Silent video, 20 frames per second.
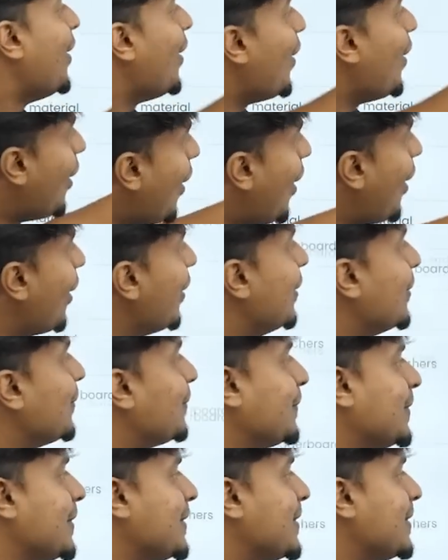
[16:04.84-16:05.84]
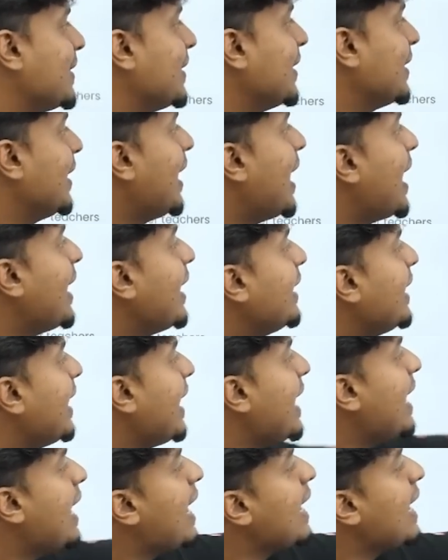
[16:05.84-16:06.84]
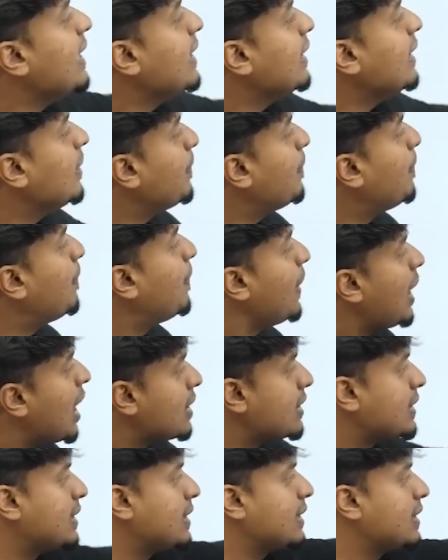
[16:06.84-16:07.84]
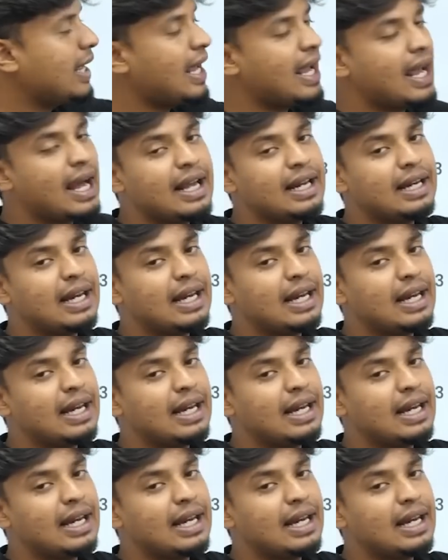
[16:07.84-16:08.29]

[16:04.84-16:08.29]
All of this. And in AI Plus, AI